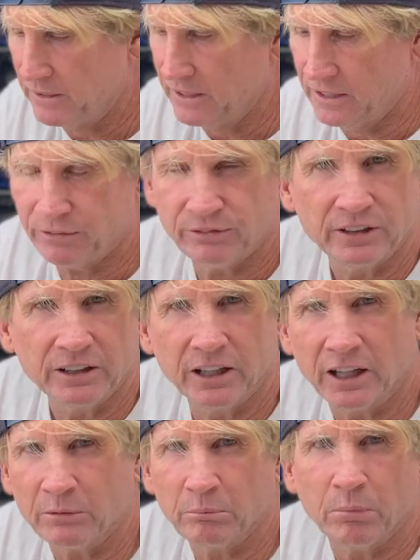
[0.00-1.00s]
every
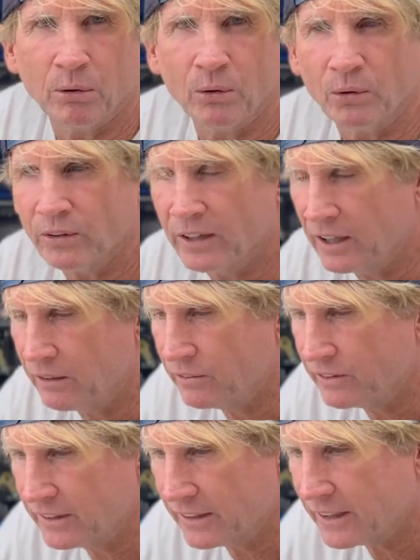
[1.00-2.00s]
nut and bolt,
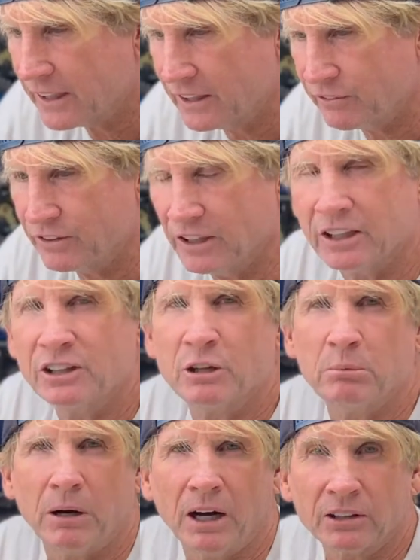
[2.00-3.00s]
everything kind of in the
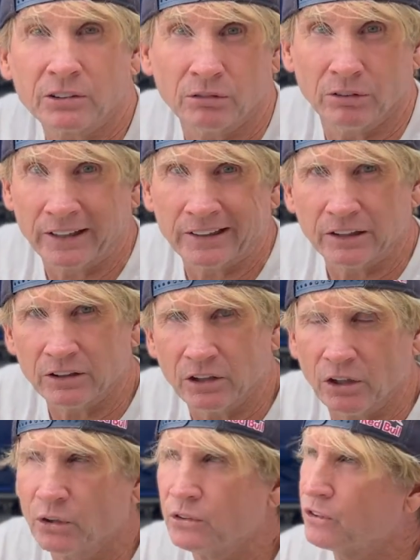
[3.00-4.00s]
box ready to
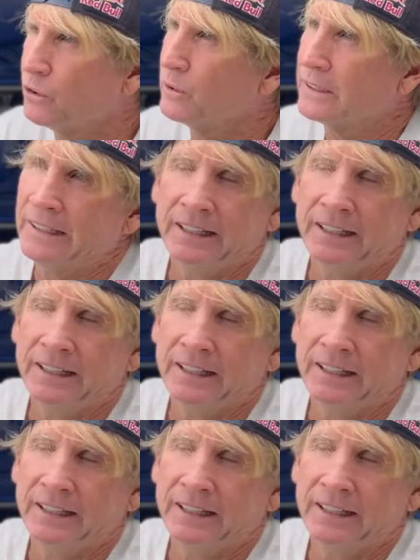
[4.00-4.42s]
go, so it